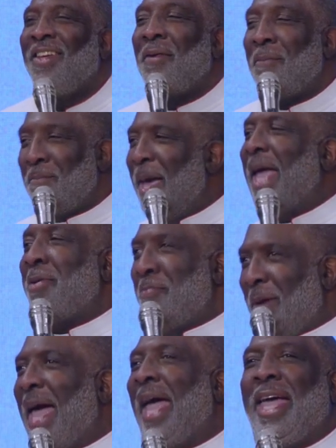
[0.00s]
make
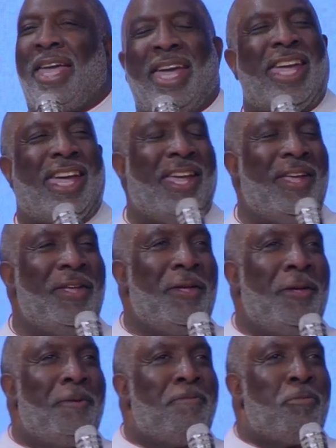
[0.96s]
man
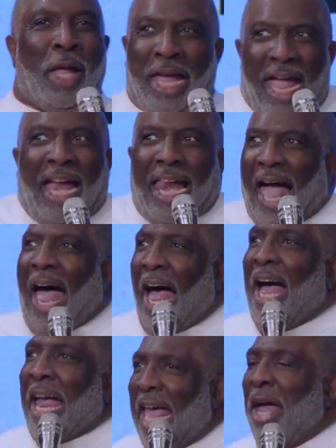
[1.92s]
in
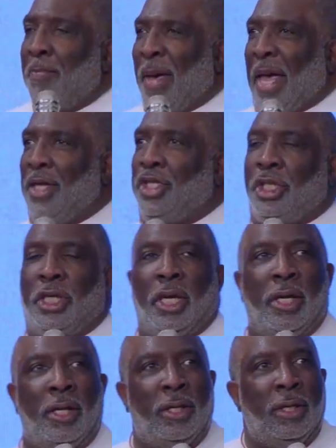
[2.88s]
our image,
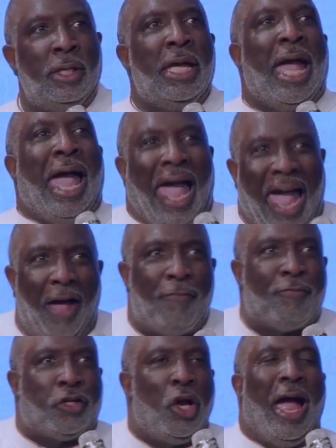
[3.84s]

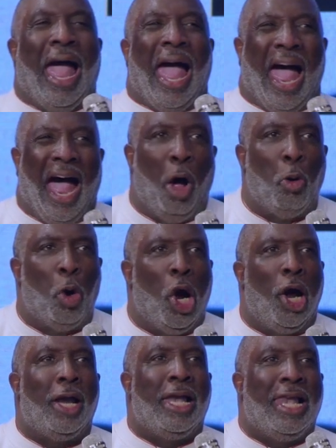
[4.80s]
after
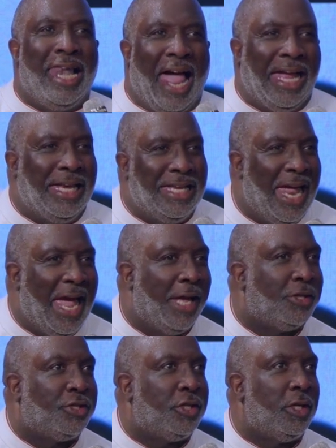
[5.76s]
our
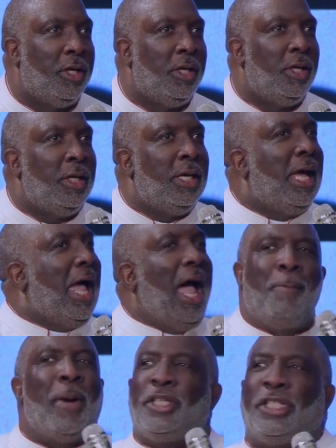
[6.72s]
likeness.
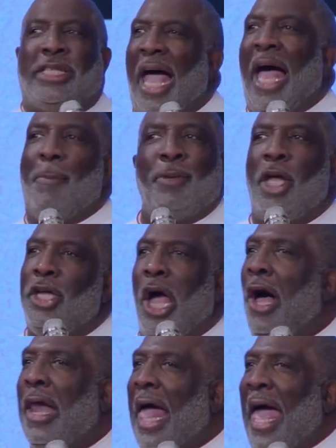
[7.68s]
How much time do
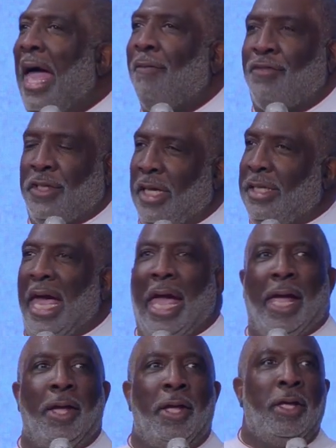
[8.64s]
y'all have
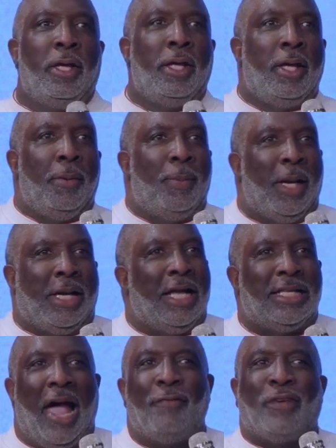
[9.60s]
today?
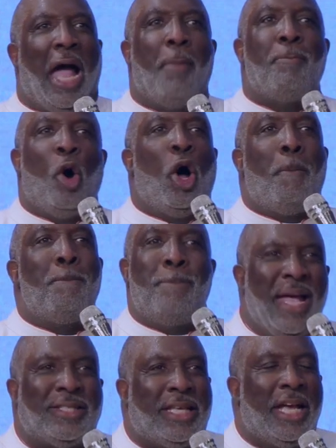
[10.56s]
Because I've got more
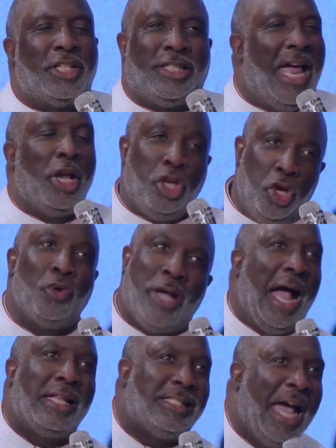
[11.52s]
message than you
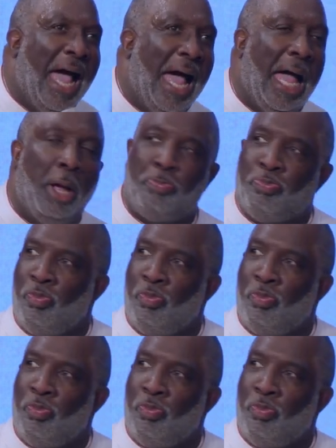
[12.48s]
got time.